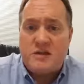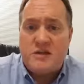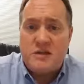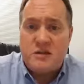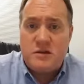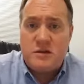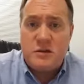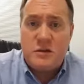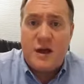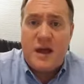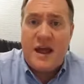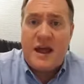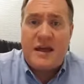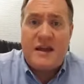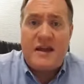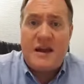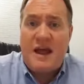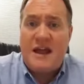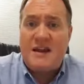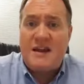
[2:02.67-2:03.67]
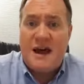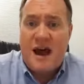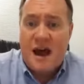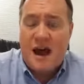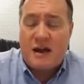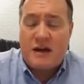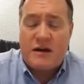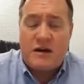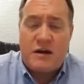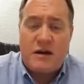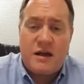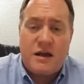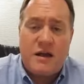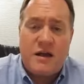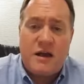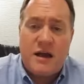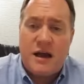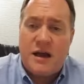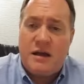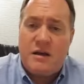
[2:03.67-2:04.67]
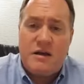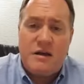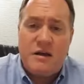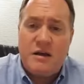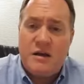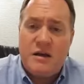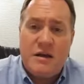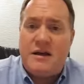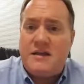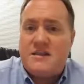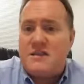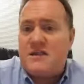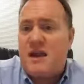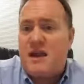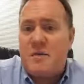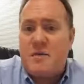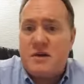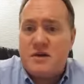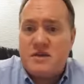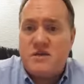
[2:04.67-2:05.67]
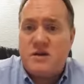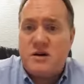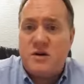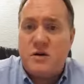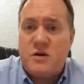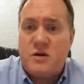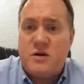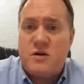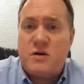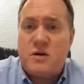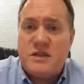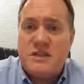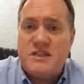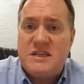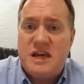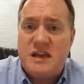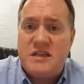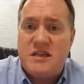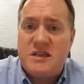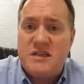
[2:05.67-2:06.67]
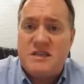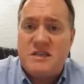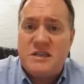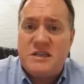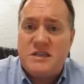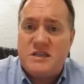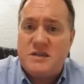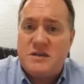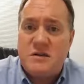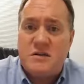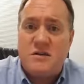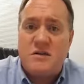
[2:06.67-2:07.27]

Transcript: to a doctor. And it's not a mystery who they're going to send these things to.